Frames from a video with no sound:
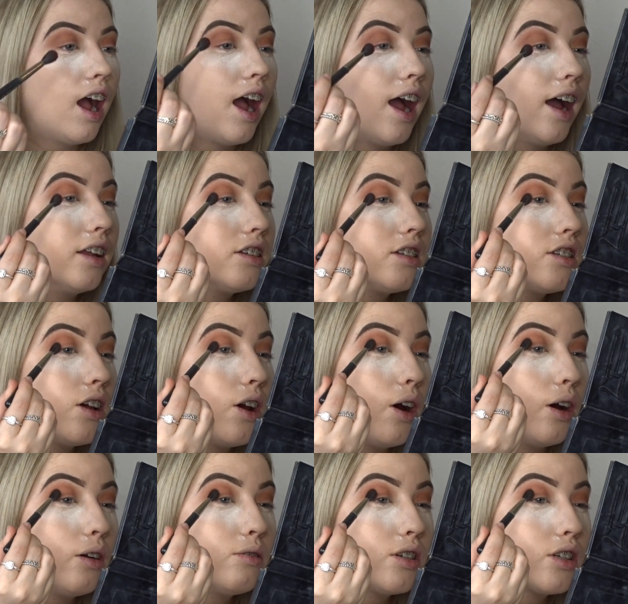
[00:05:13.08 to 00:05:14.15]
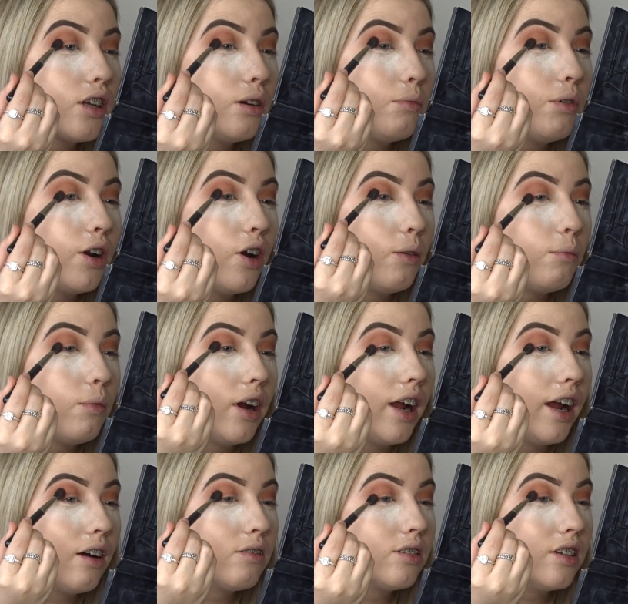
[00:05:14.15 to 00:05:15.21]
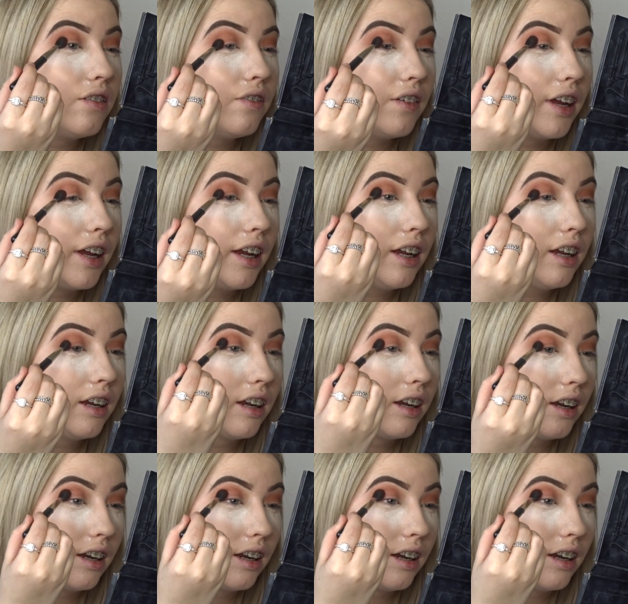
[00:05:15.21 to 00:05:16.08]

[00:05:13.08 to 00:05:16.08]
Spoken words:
And so I'm just going to put it on my outer V.